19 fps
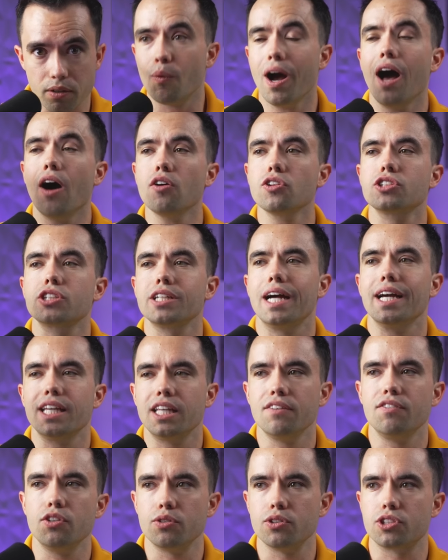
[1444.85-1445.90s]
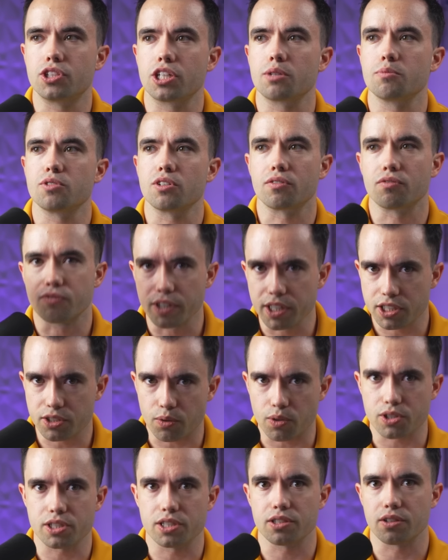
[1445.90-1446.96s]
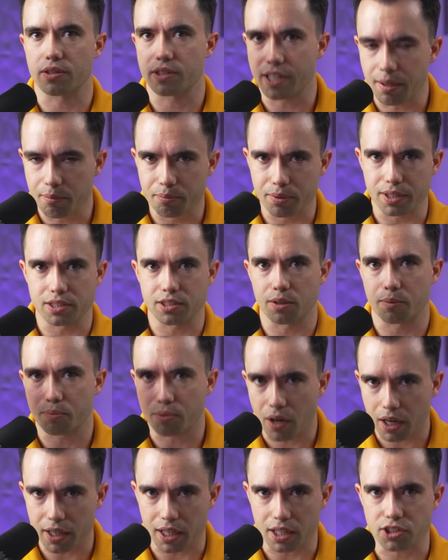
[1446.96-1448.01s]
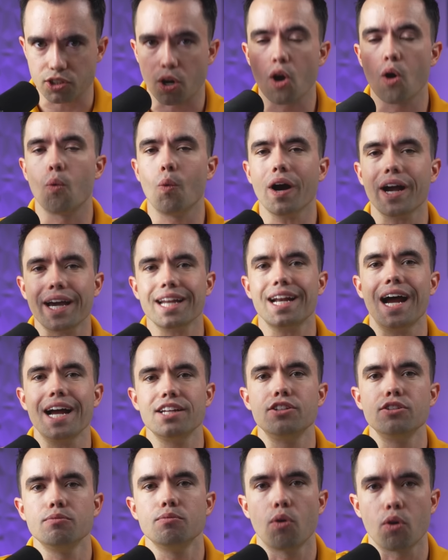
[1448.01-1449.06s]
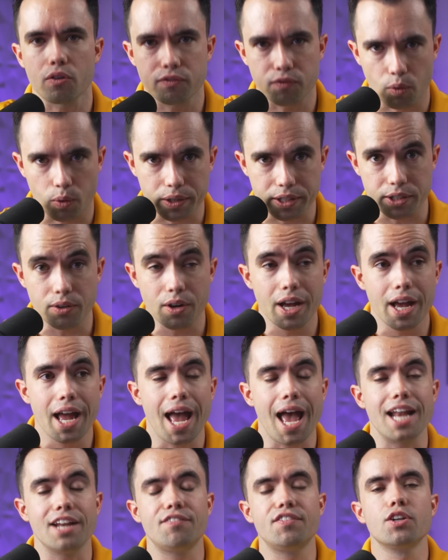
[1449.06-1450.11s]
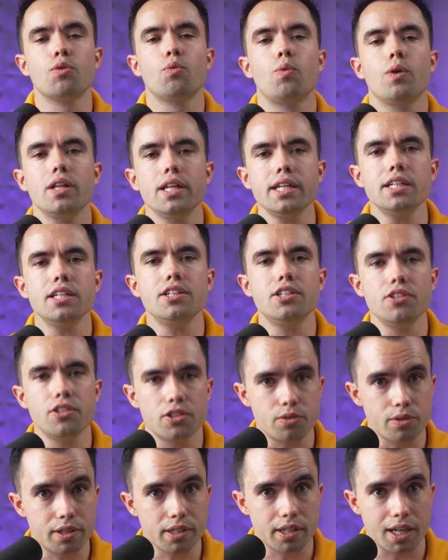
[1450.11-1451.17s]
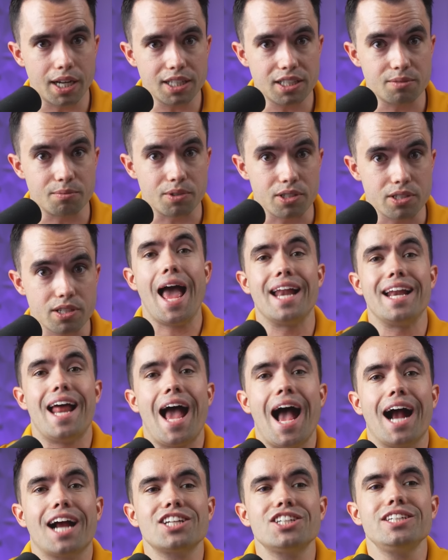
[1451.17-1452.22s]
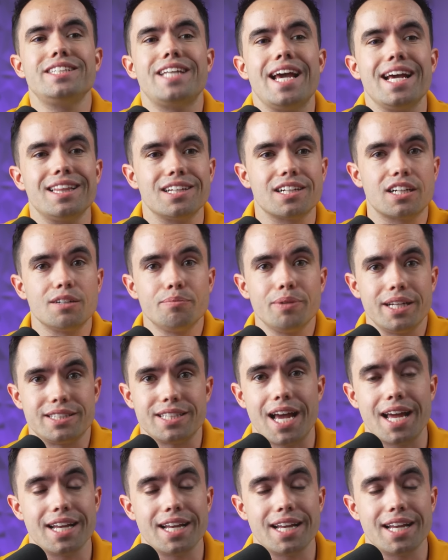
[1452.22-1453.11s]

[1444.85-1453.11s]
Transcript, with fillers: What else could I give you in terms of resources or templates or products or what can I do more for you? And if you're willing to do this with your customers and actually take their complaints.